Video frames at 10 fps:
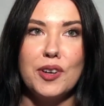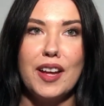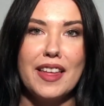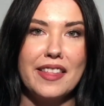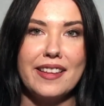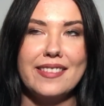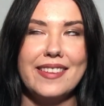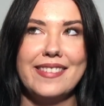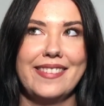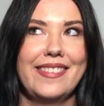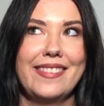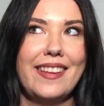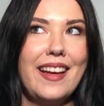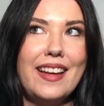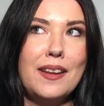I think this is
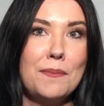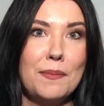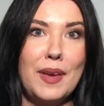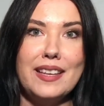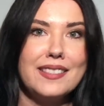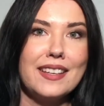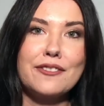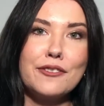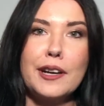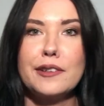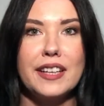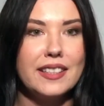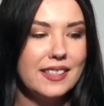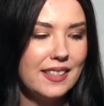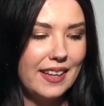an amazing
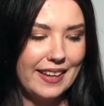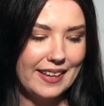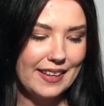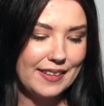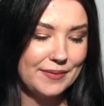fragrance. Like,